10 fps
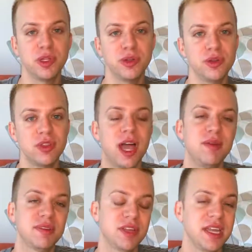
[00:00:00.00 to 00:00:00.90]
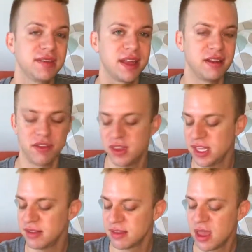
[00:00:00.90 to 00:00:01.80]
blue, I was really excited for
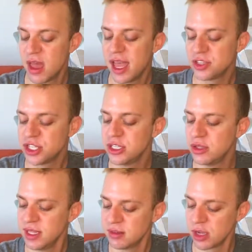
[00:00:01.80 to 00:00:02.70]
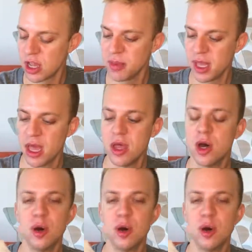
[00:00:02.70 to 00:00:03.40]
these. I actually knew these were coming.